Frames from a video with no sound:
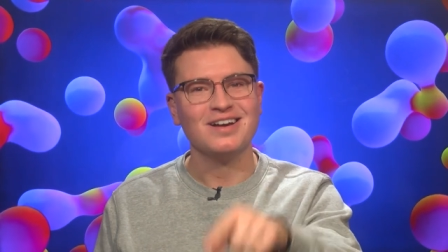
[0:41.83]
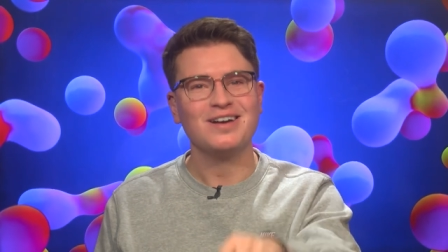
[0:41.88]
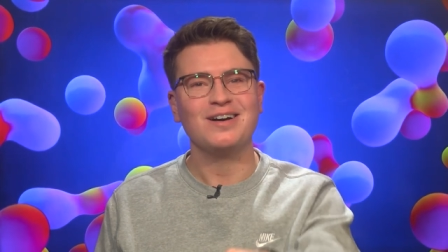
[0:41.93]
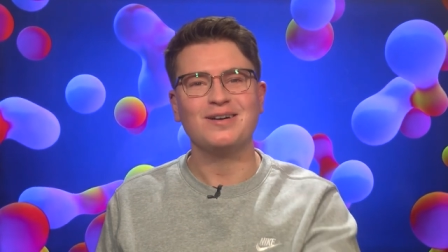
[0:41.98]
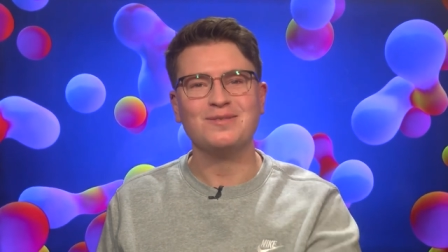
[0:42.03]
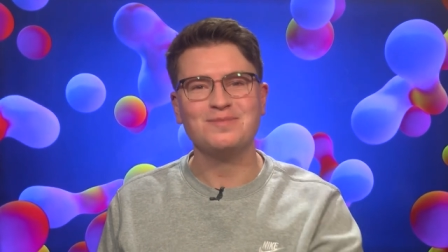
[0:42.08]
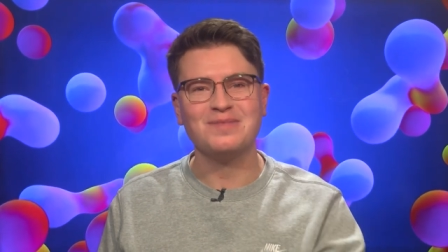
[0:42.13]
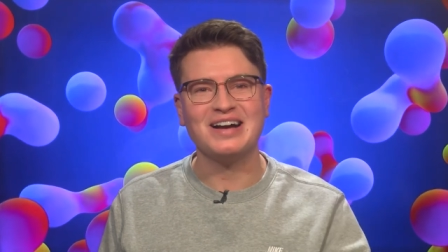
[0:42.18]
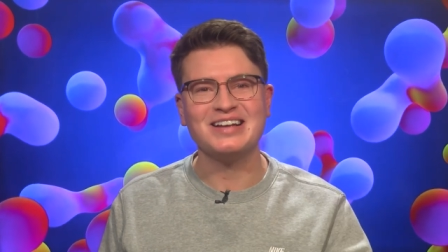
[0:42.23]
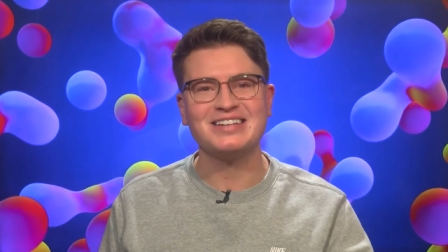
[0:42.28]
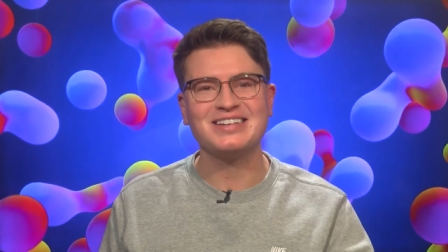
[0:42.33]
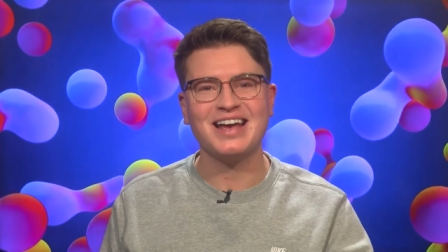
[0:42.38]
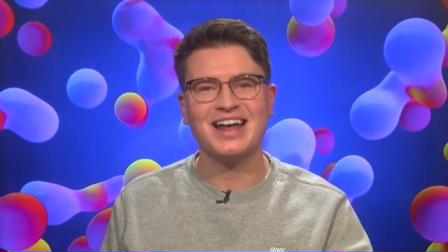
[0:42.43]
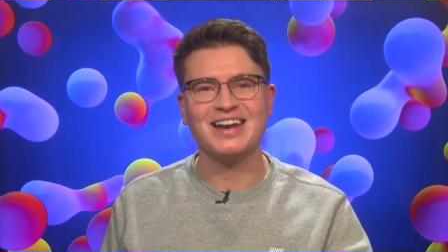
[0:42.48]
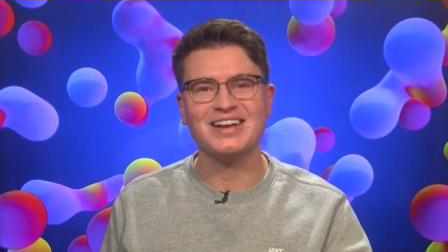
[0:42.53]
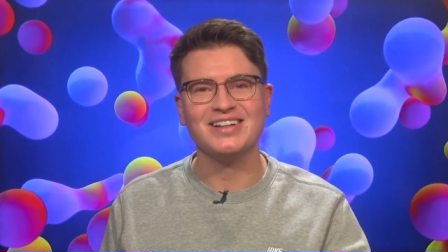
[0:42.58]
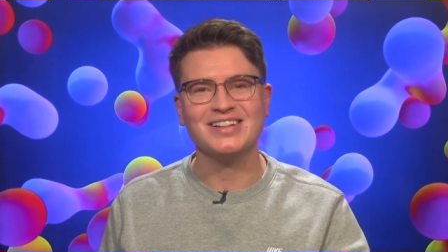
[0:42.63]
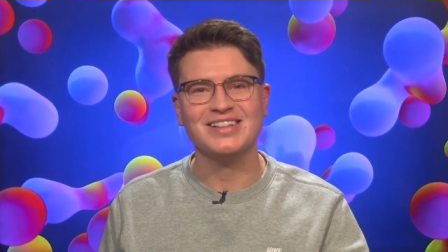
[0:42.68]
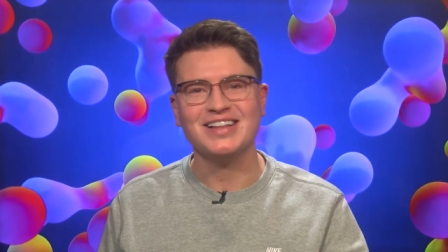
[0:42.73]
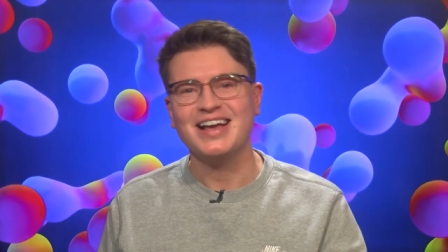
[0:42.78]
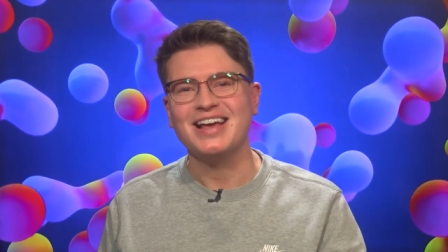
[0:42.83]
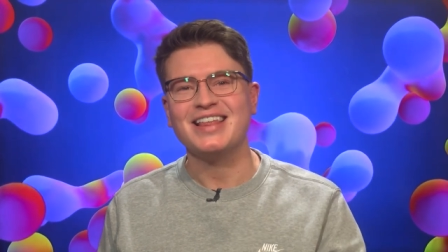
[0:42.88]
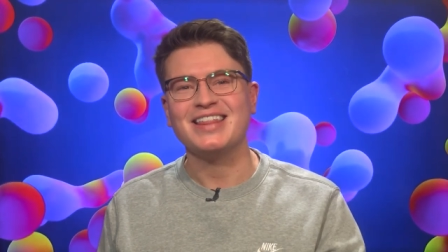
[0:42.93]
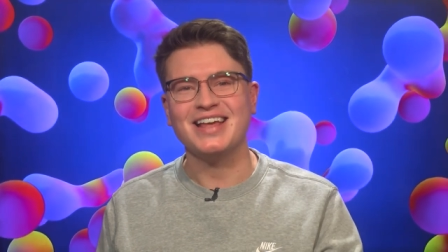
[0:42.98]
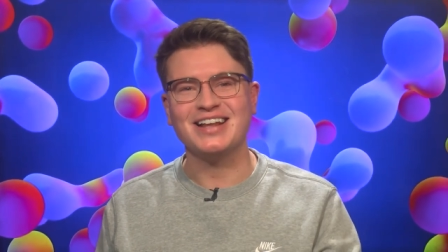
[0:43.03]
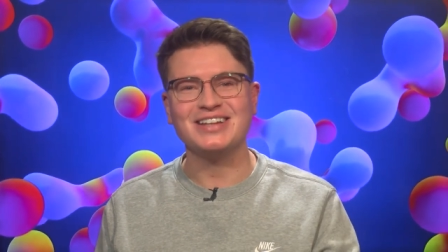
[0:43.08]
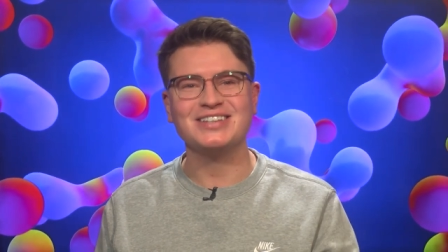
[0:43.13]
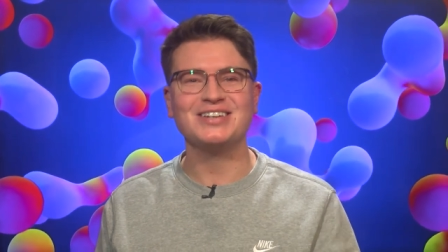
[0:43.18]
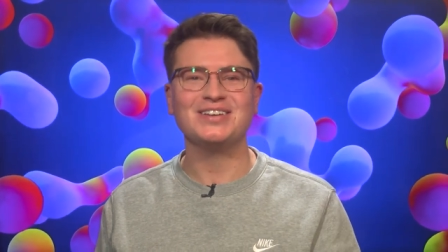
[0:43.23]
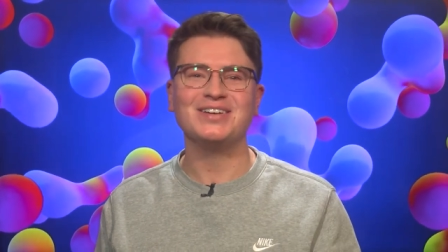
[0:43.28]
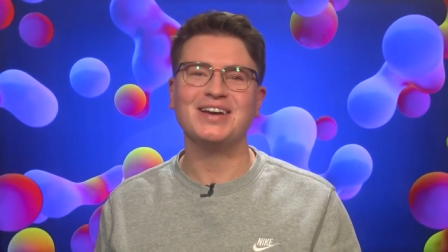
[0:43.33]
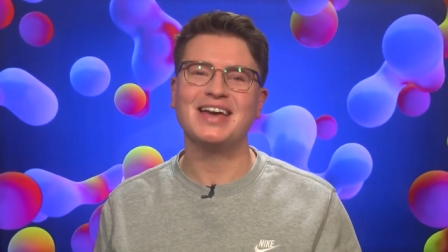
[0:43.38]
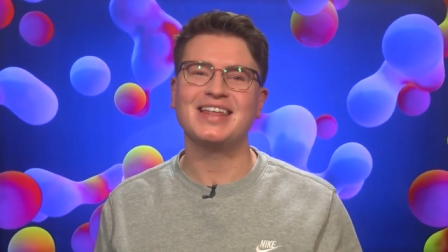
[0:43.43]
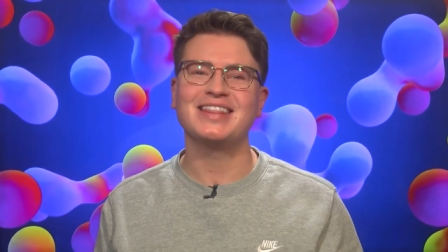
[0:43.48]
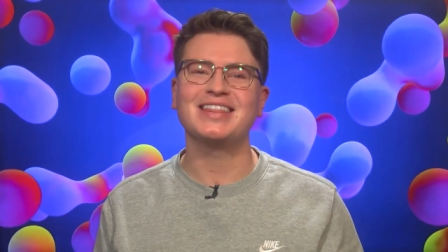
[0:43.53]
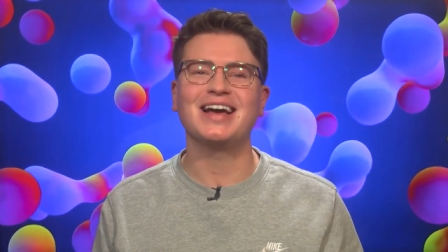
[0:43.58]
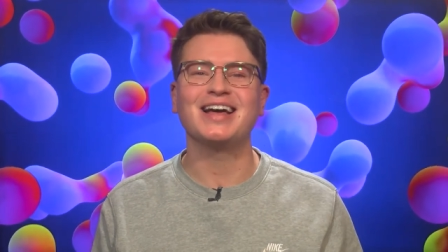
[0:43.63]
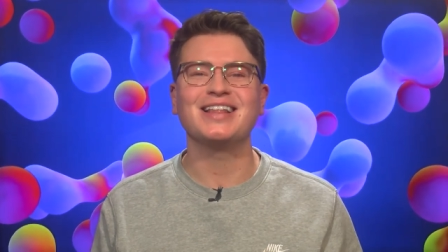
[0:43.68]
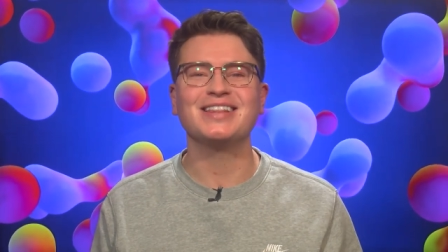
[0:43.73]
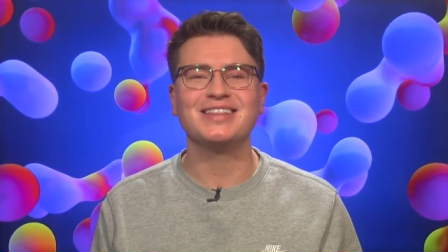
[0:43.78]
on my channel, then do hit
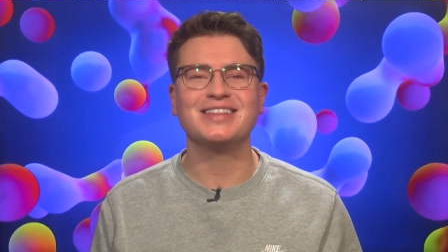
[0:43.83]
that.